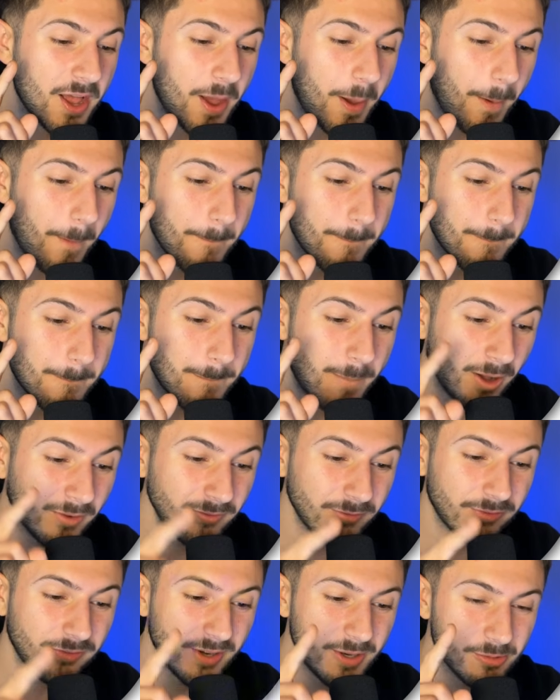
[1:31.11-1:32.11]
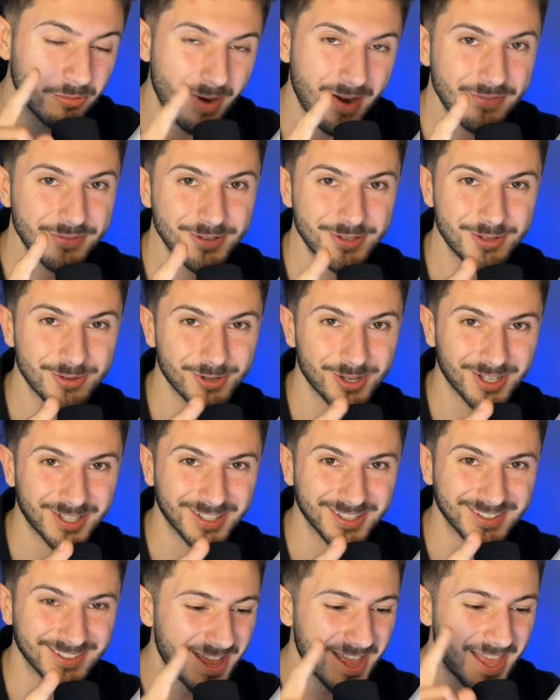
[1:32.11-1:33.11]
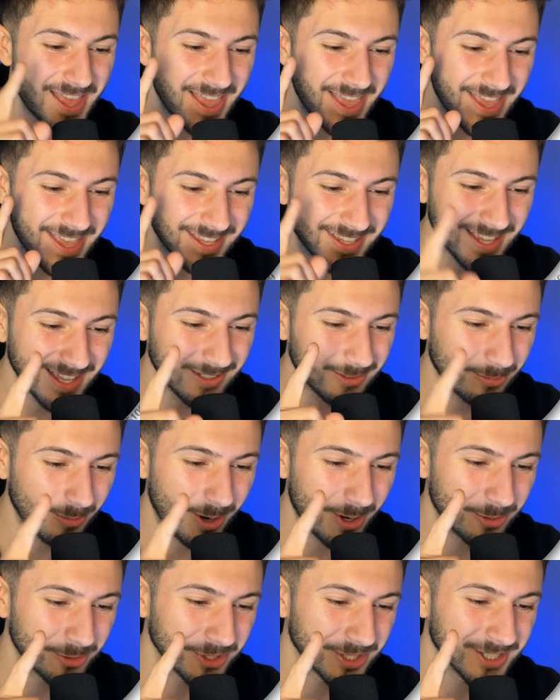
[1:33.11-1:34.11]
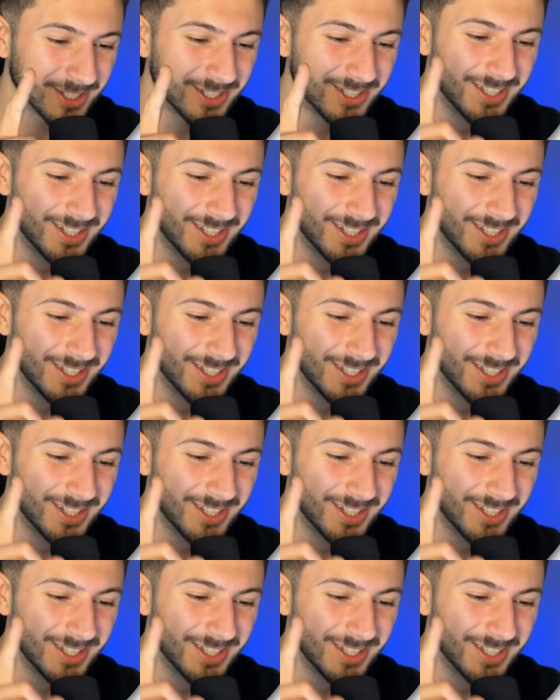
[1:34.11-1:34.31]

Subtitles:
Monthly revenue, guys, it gets wilder.